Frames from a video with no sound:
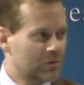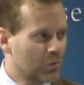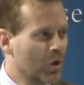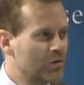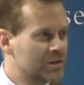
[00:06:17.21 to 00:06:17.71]

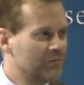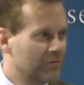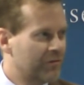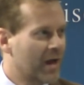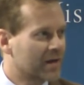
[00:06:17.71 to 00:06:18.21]
corrosive
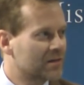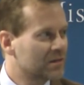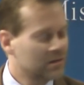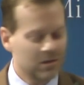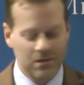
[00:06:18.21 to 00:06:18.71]
effect
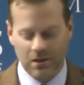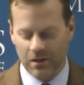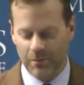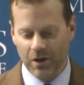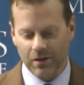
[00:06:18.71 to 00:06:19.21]
on
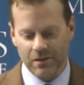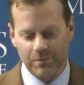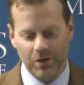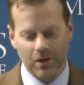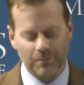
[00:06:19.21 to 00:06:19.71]
the American
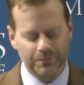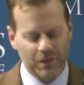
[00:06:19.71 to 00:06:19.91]
spirit.